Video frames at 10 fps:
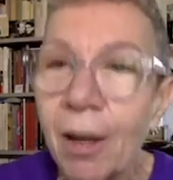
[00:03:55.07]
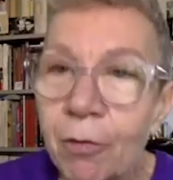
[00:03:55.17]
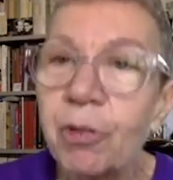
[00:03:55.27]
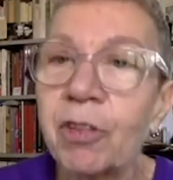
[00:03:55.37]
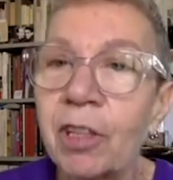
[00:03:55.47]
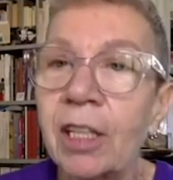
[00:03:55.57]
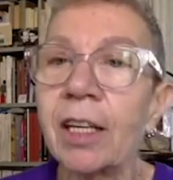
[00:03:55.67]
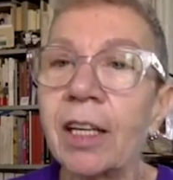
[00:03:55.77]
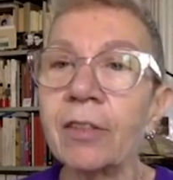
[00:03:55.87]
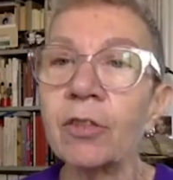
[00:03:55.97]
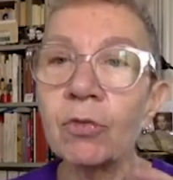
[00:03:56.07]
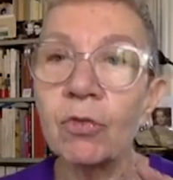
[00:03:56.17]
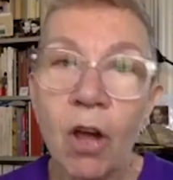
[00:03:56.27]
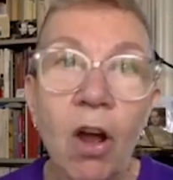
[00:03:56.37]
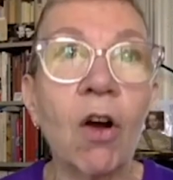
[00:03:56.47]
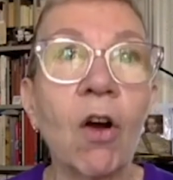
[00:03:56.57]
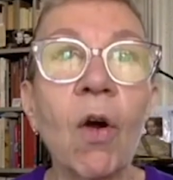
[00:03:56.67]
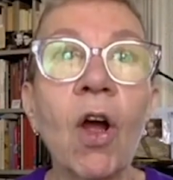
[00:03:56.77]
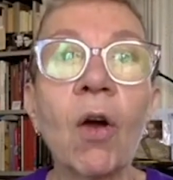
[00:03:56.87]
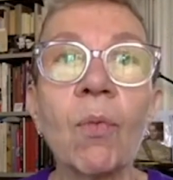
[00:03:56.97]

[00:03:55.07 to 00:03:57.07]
everything and to know